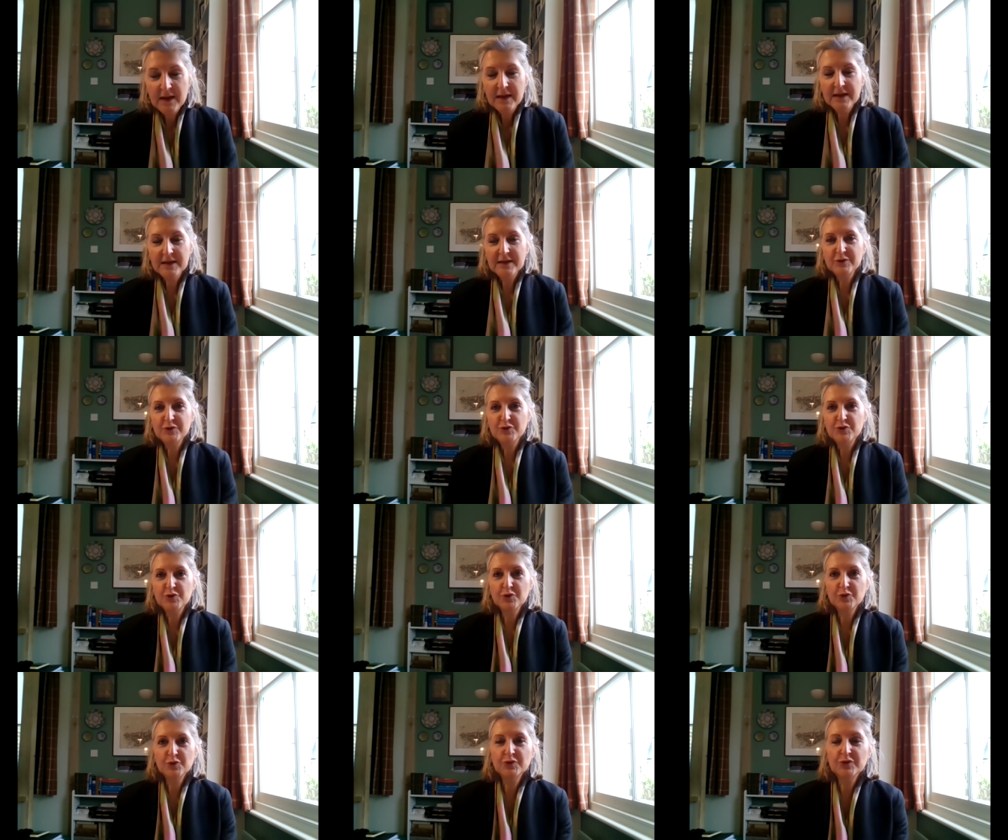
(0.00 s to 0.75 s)
In
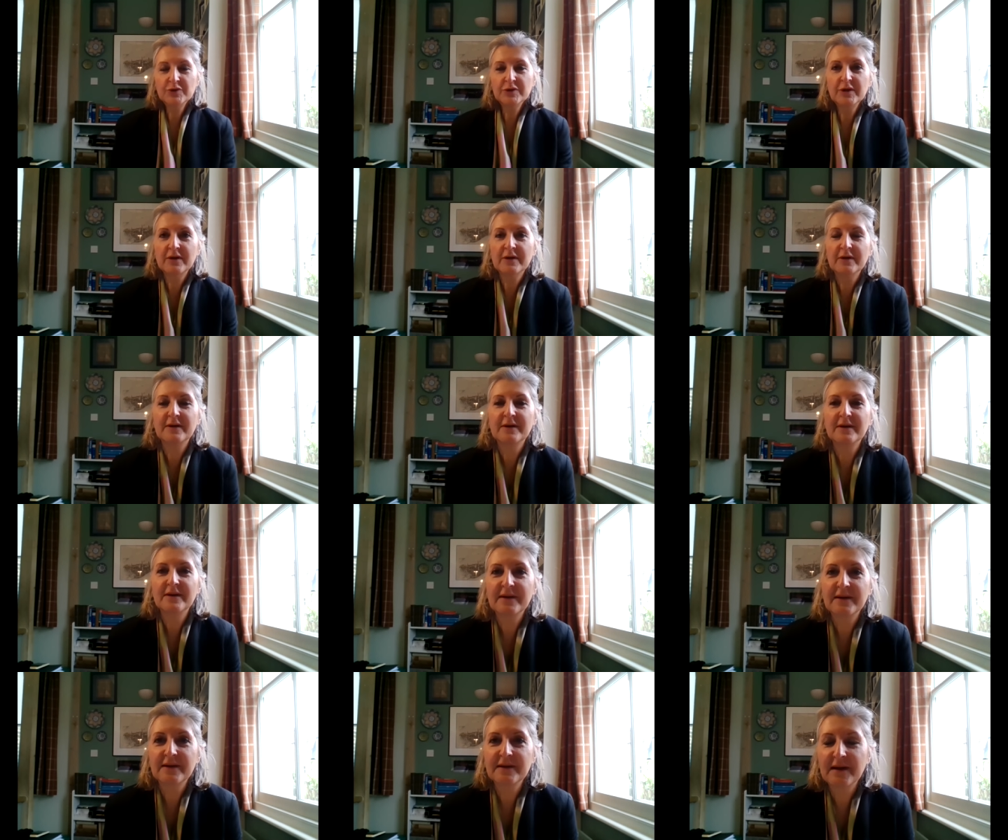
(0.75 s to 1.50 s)
June
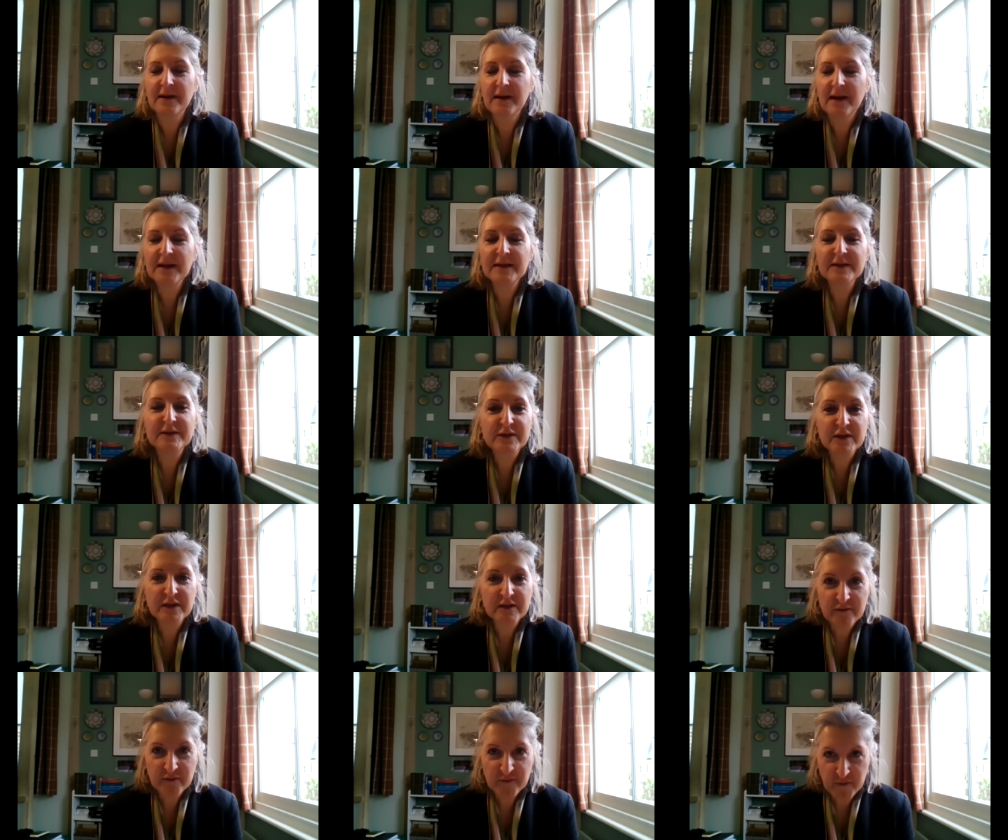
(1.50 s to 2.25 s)

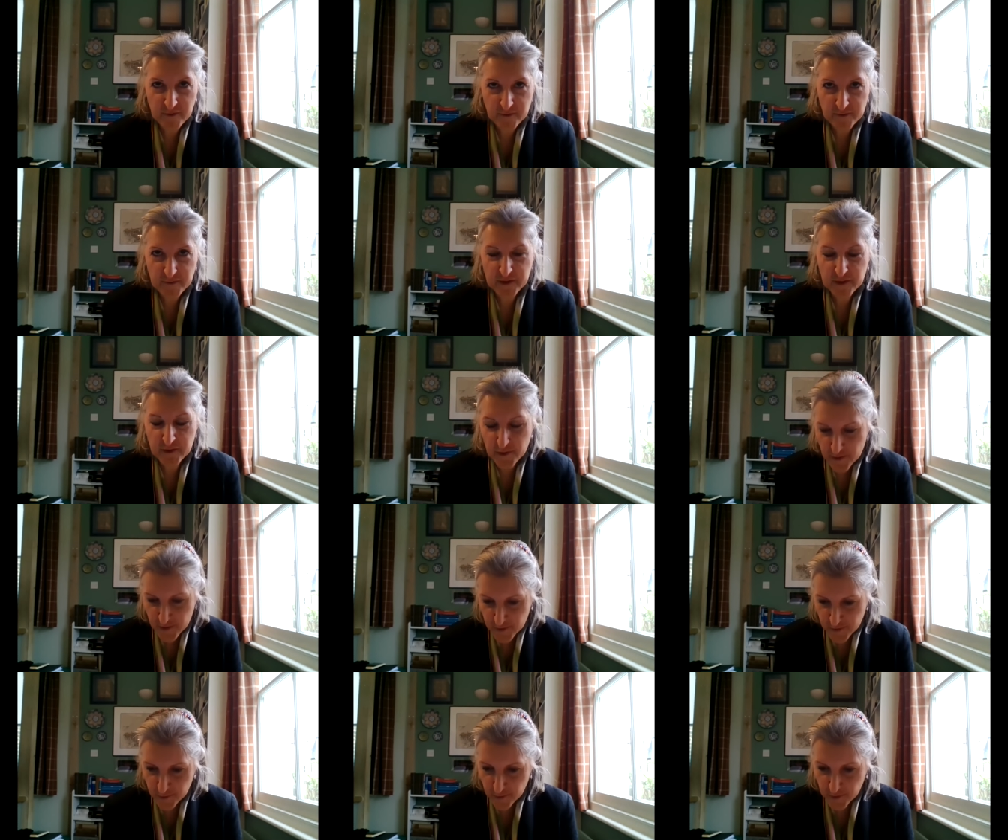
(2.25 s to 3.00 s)

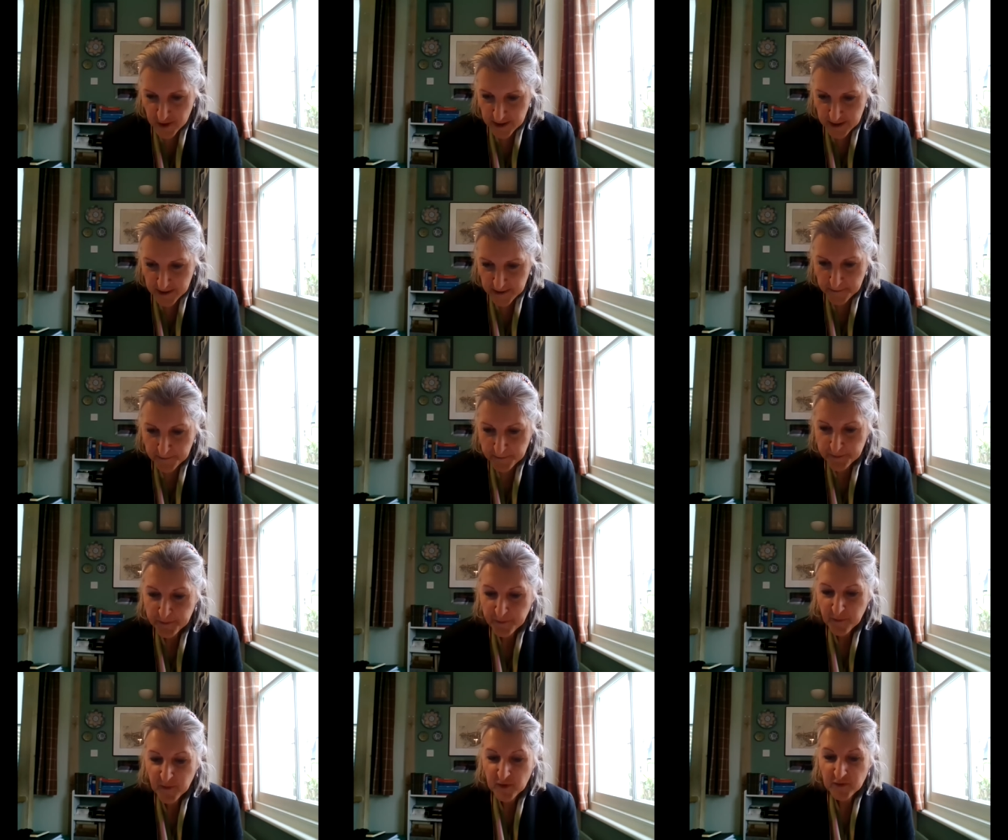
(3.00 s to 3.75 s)
1853,
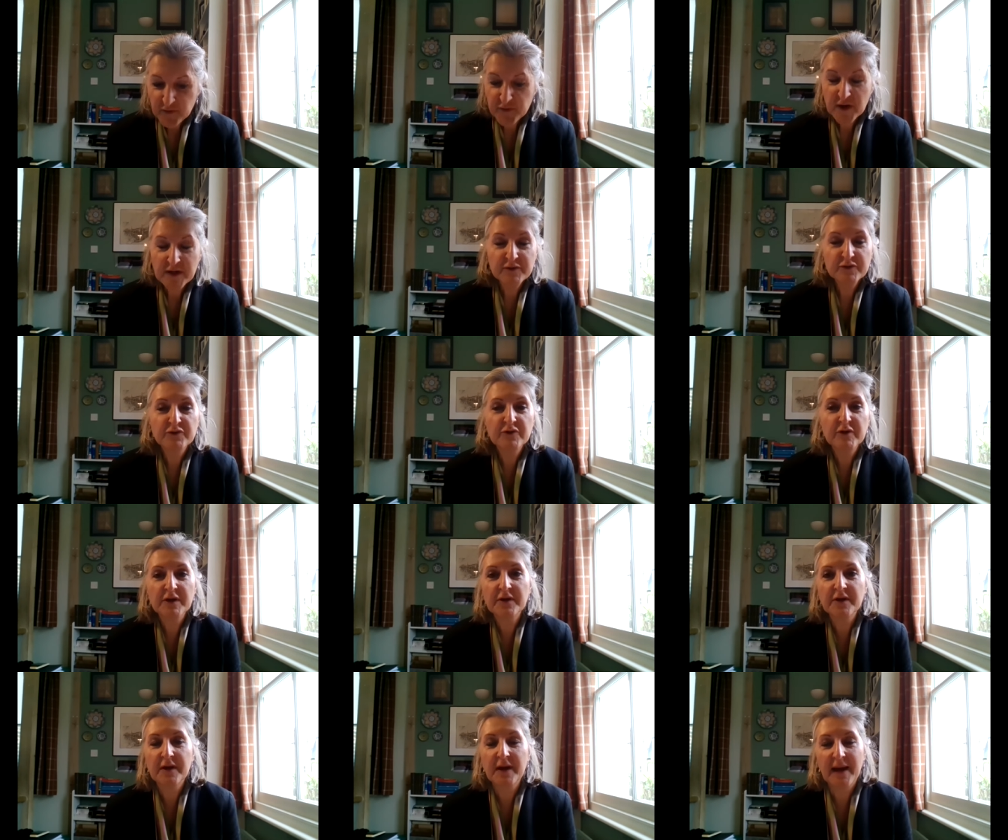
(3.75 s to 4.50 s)

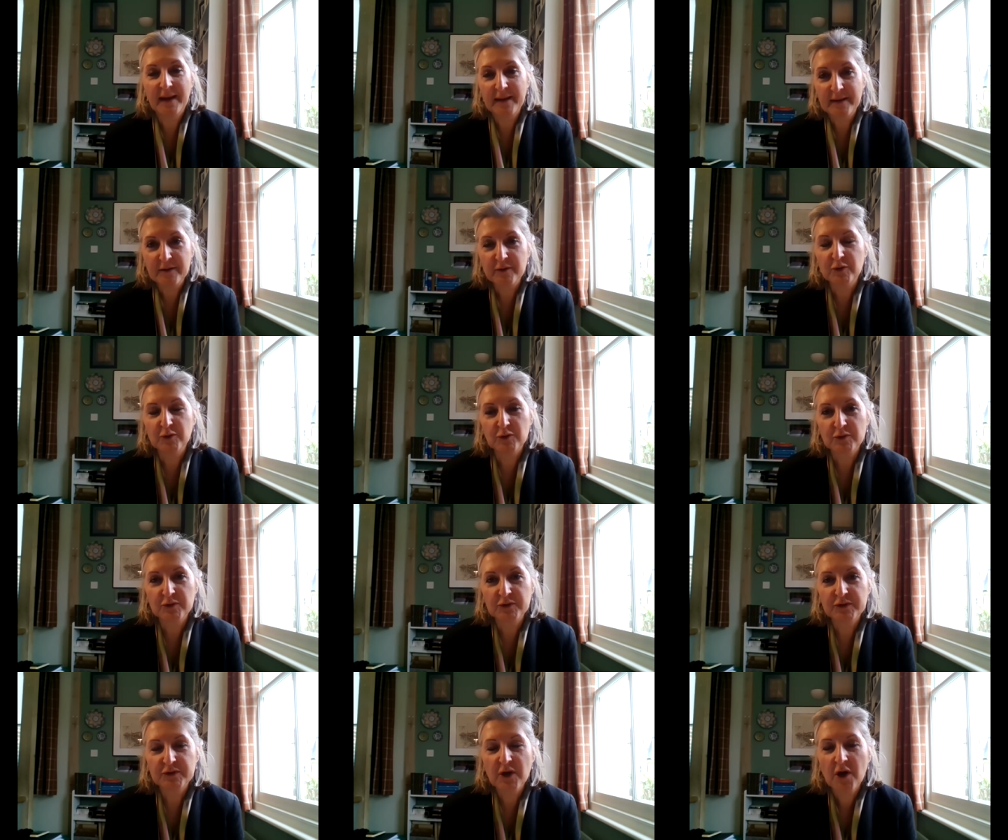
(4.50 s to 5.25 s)
Frederick
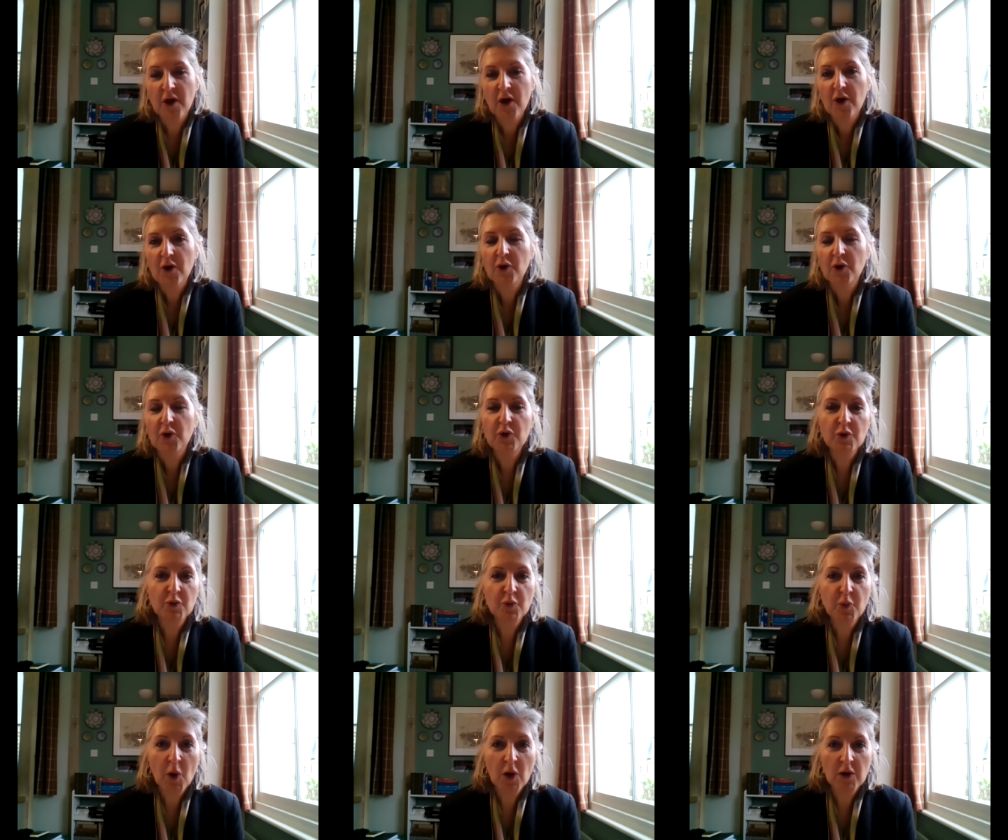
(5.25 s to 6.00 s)
Engels,
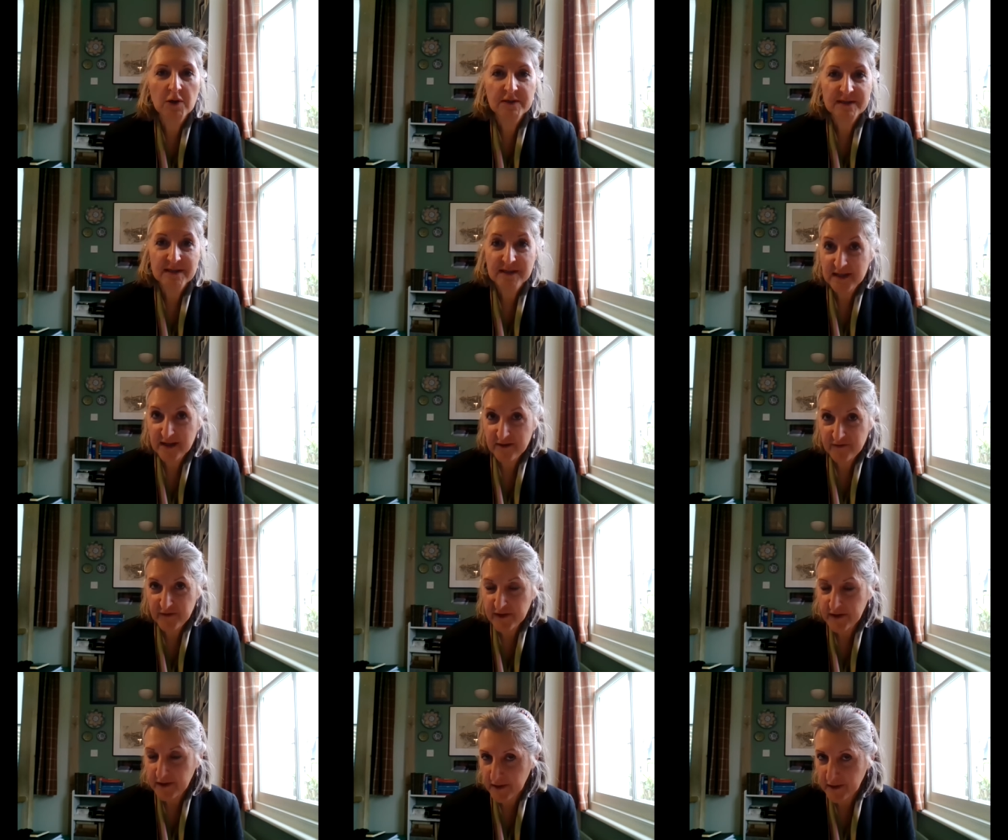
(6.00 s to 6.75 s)
who was
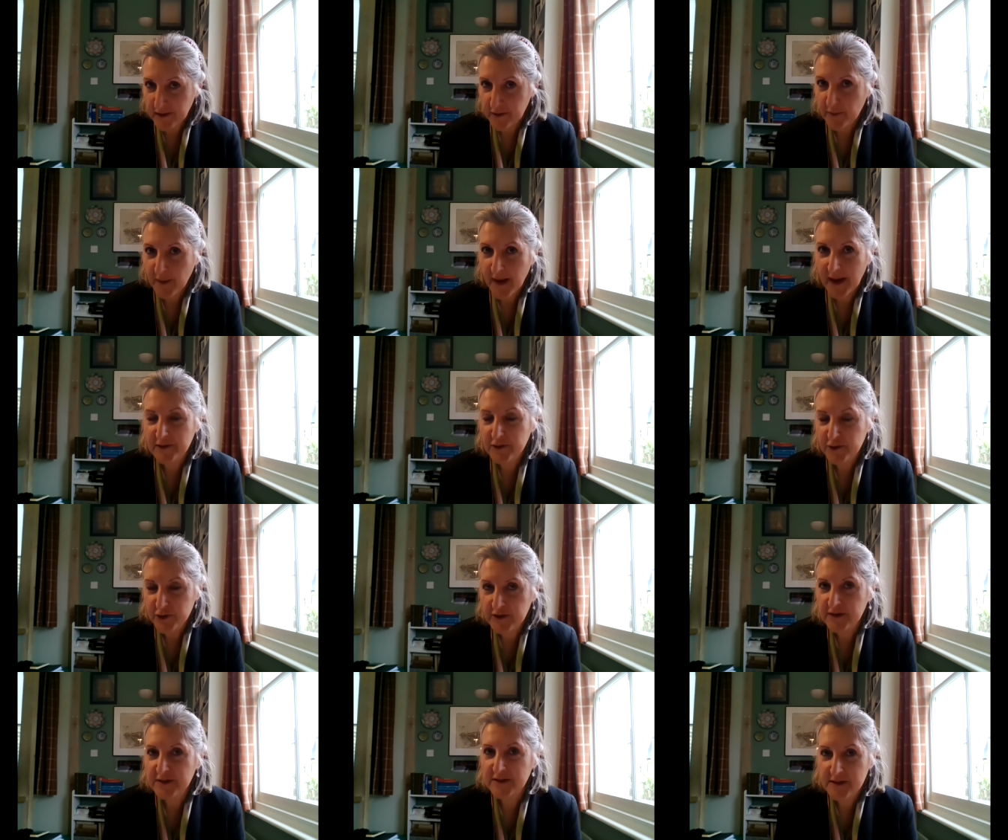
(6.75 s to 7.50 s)
living in
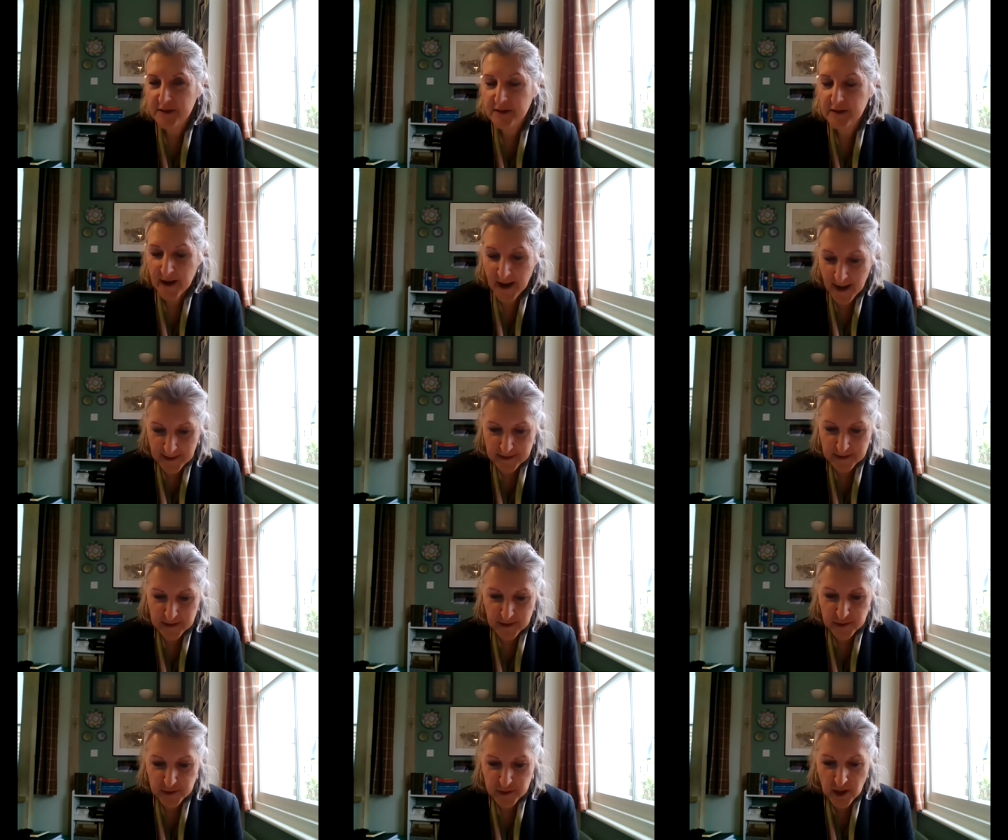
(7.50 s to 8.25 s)
Manchester at
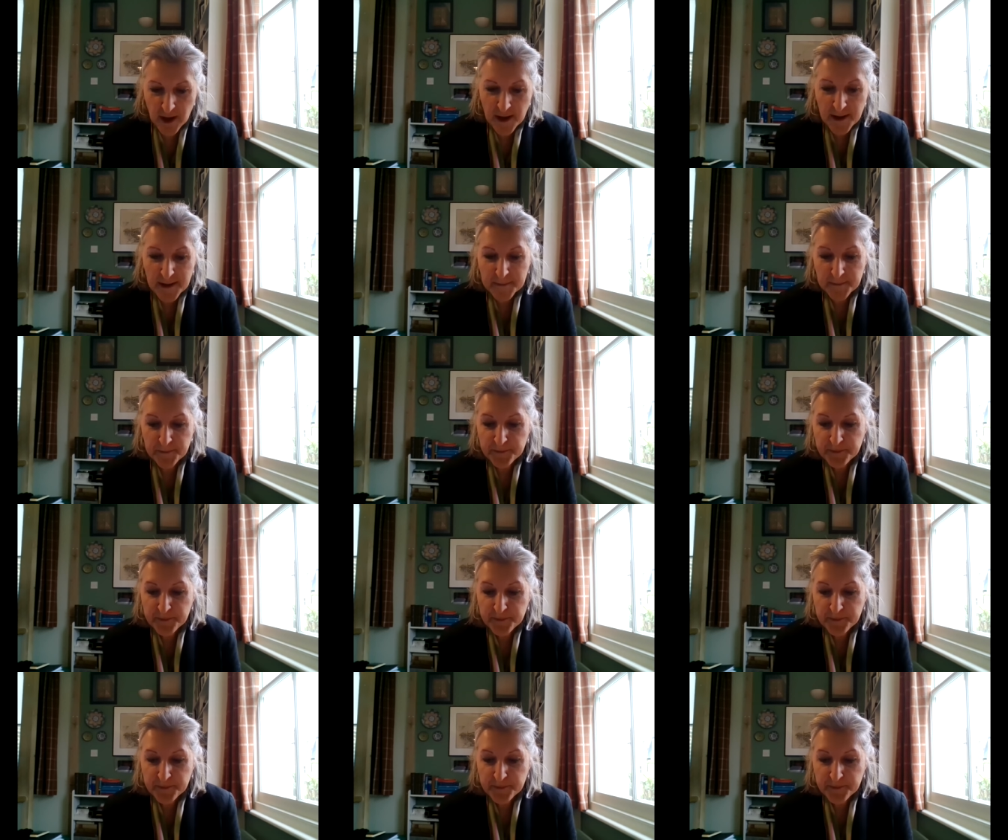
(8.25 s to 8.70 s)
the time